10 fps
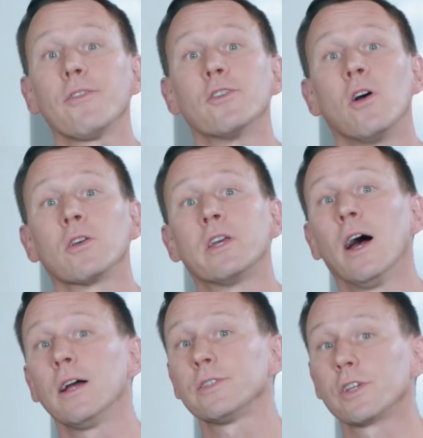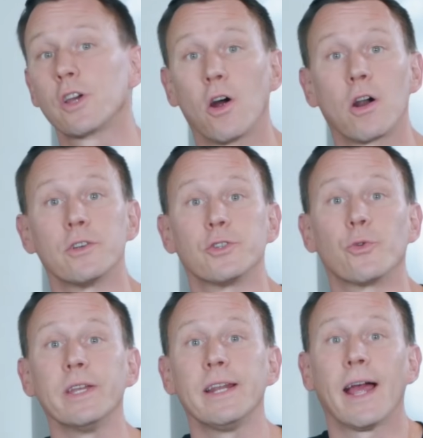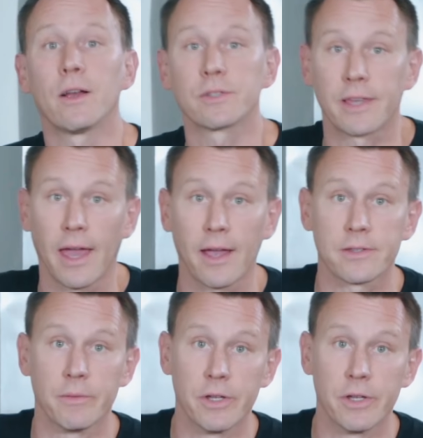Ethanol cuts a car's greenhouse gas